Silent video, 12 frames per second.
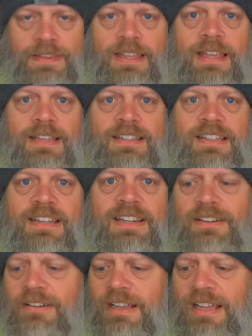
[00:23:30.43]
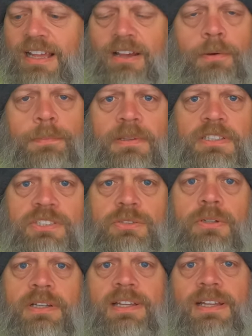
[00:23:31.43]
thing I did here. I hope you
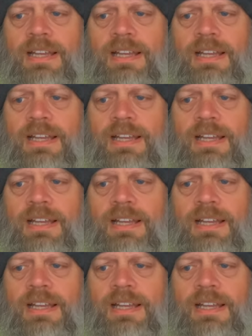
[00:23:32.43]
enjoy.